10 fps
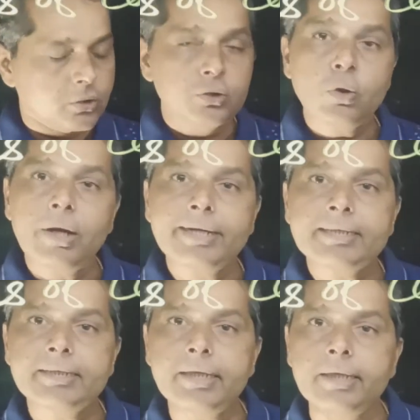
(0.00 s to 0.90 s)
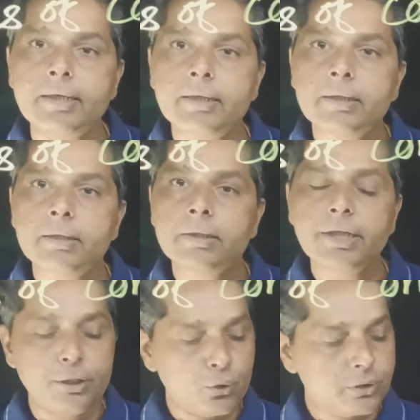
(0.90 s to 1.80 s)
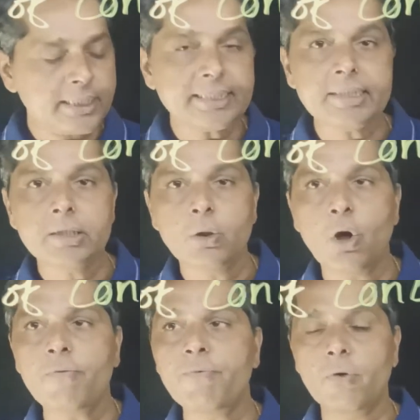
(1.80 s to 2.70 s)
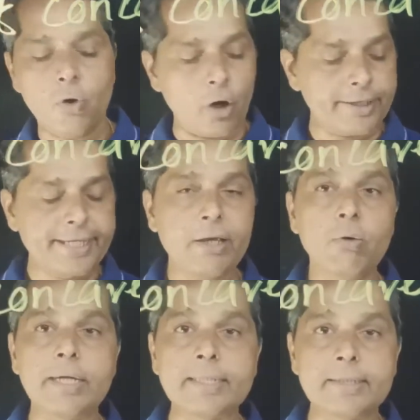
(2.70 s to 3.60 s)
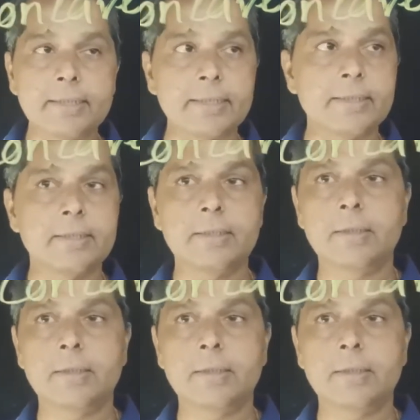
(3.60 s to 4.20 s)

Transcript: So let us see the uses of concave lenses.